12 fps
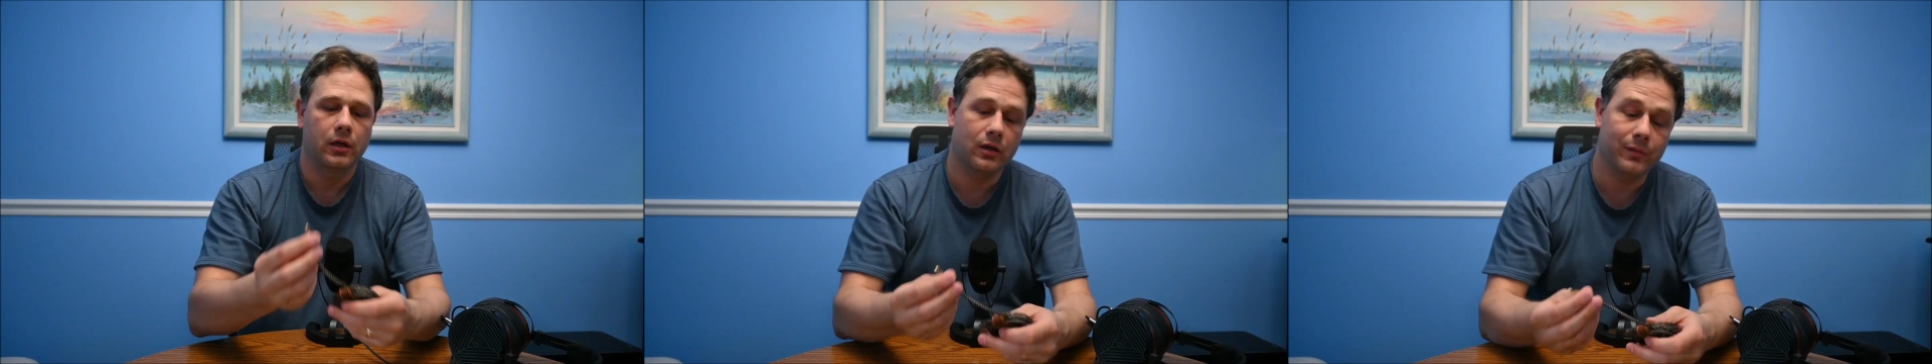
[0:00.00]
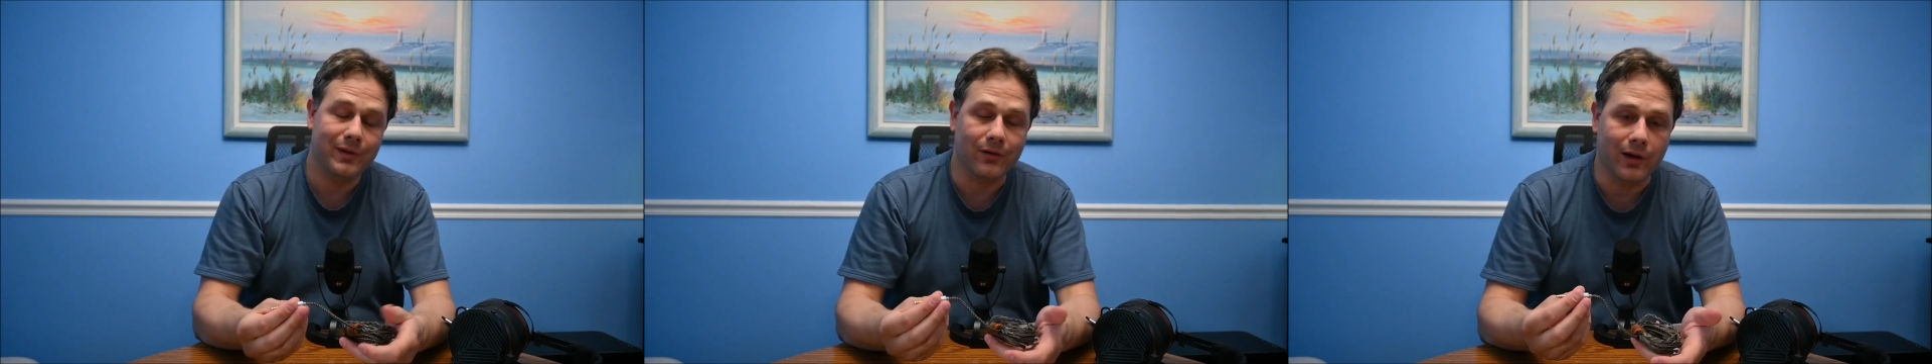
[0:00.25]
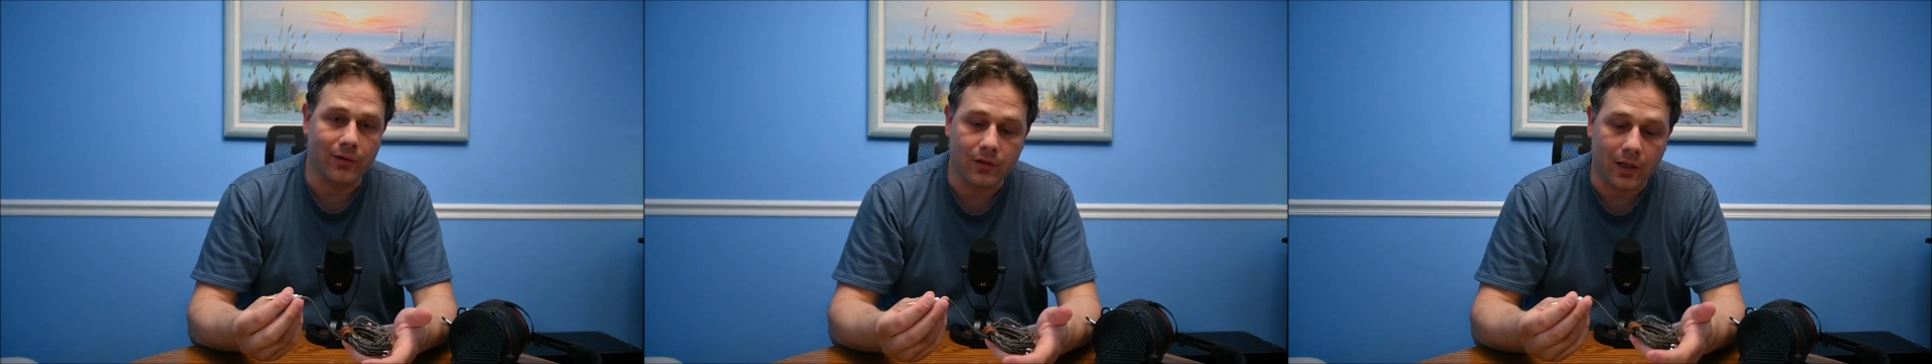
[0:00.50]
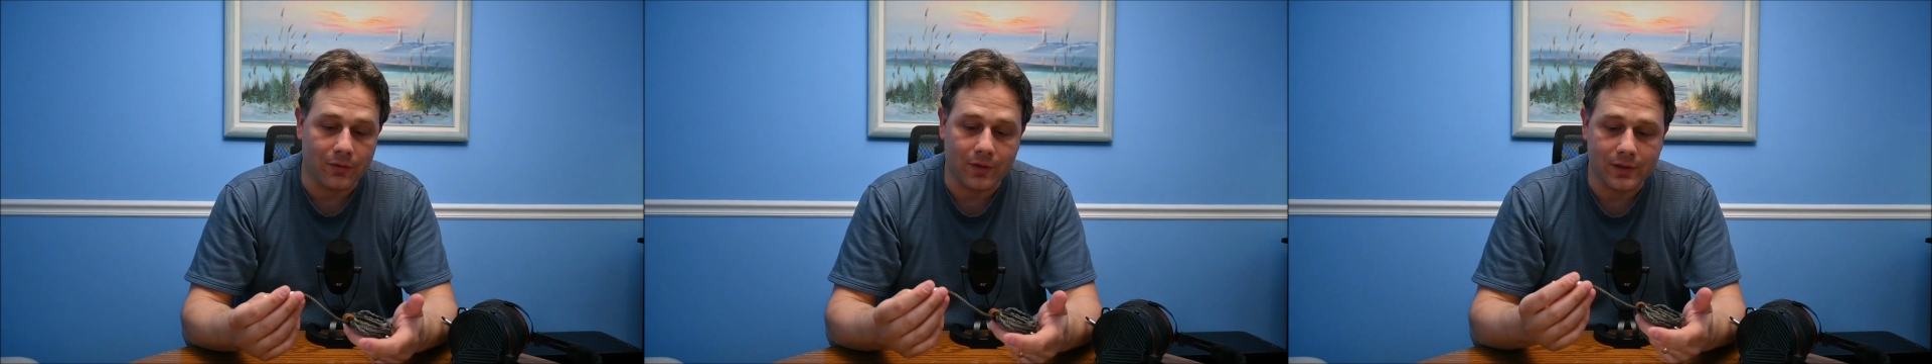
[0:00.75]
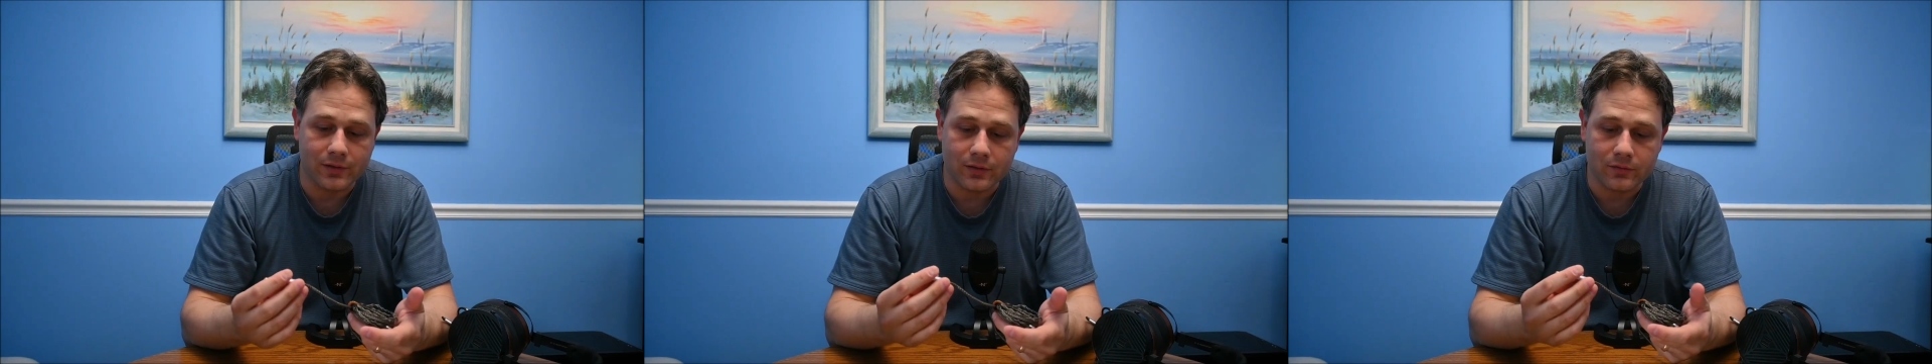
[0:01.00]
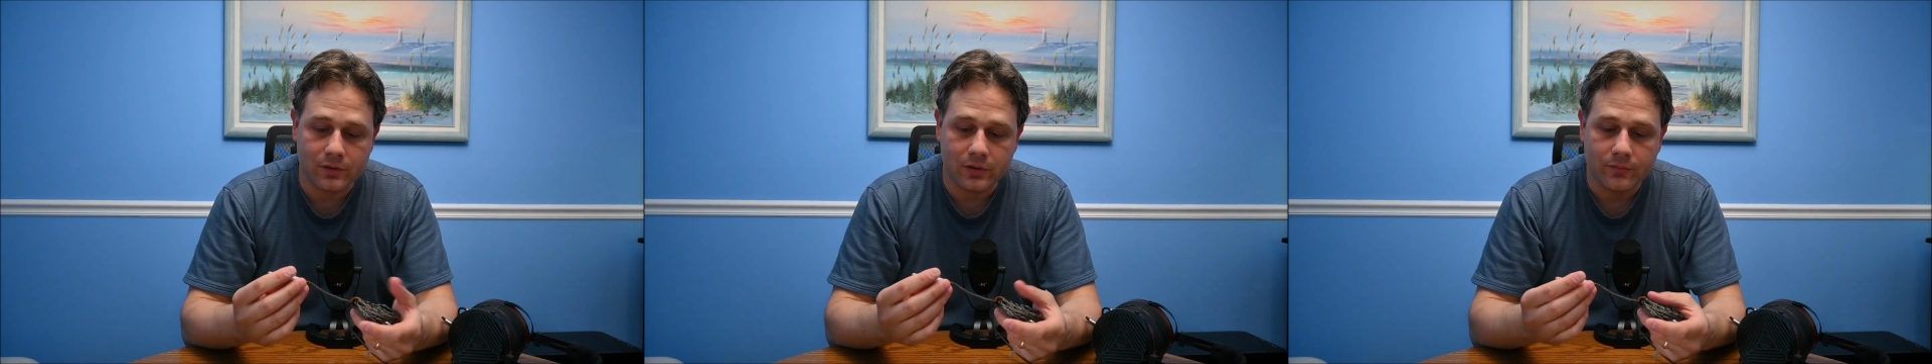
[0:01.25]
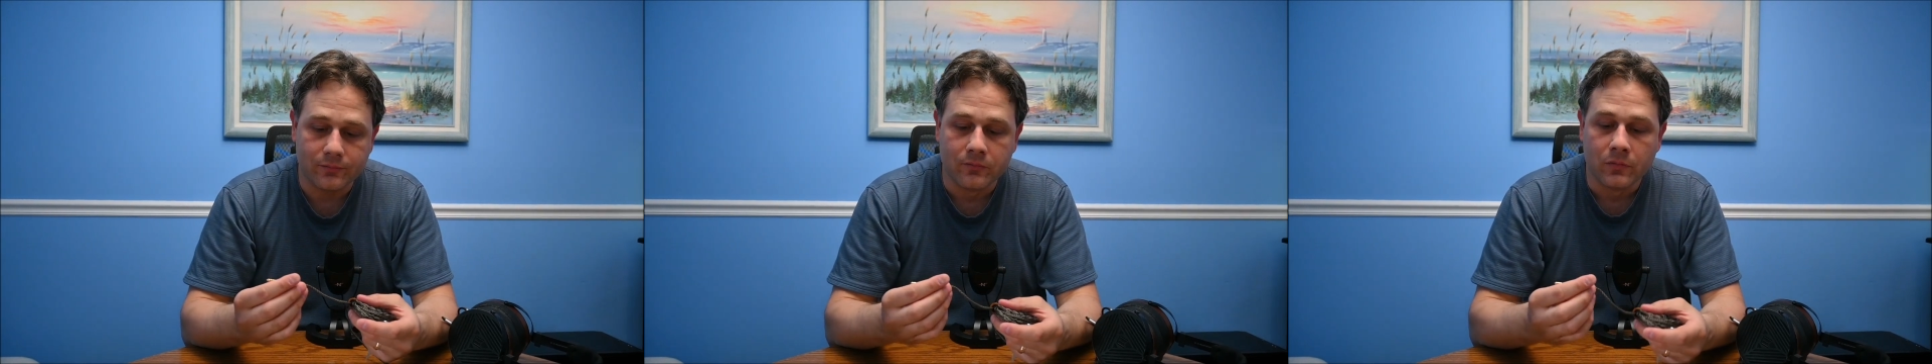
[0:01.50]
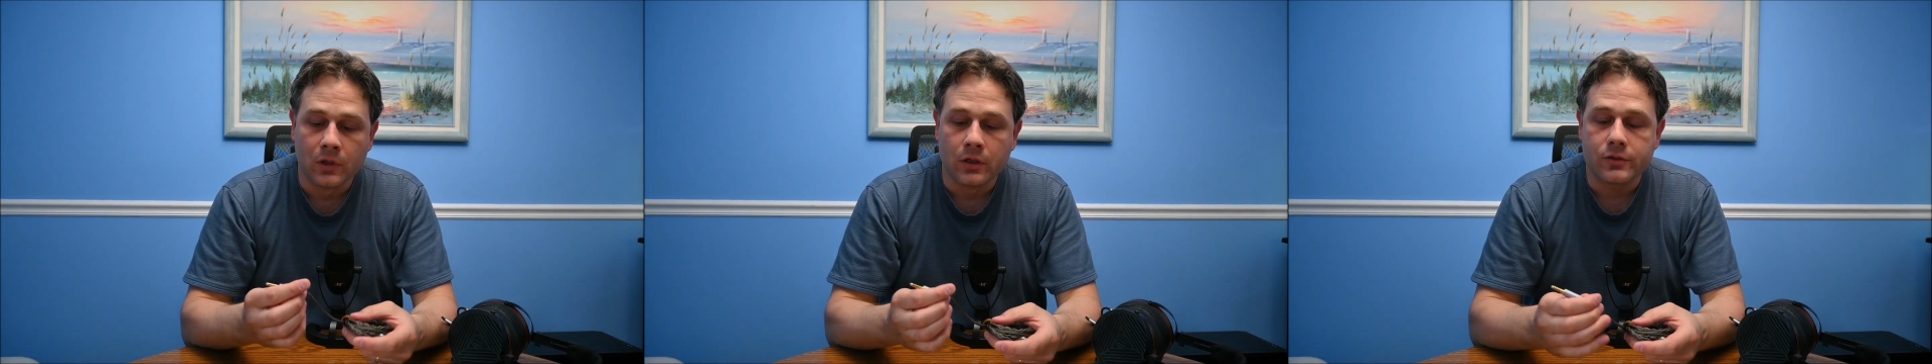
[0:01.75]
It could be ground, I don't think it's used.
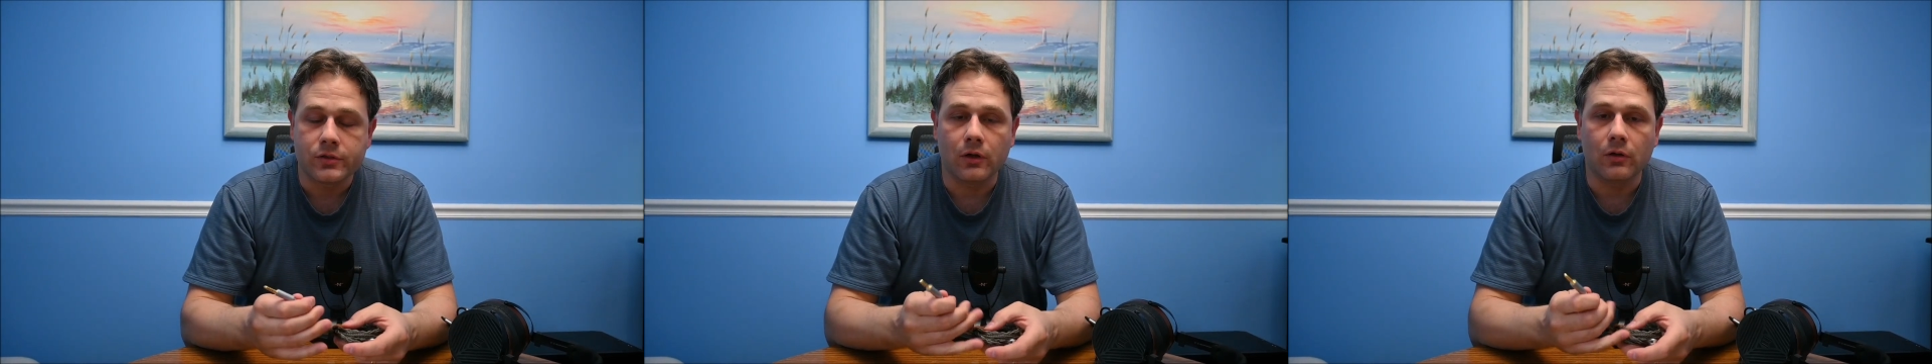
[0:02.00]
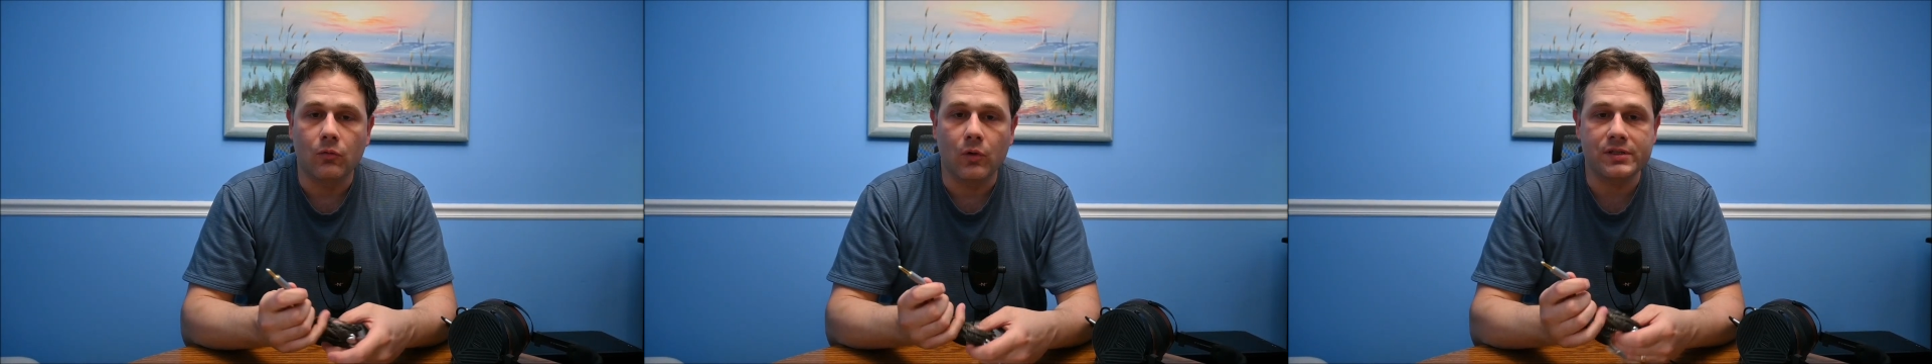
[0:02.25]
So